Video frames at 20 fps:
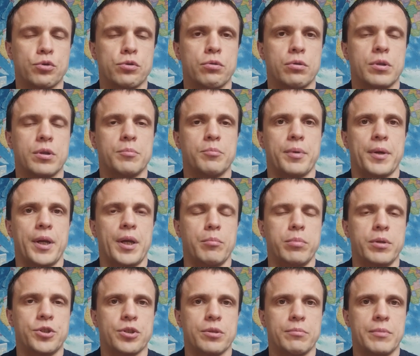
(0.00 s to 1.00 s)
This is the
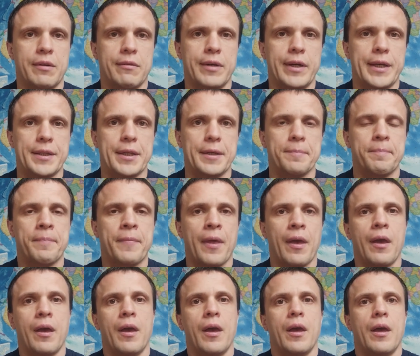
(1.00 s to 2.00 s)
kind of
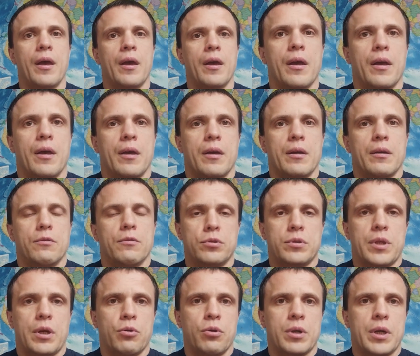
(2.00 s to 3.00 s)
spacecraft that created.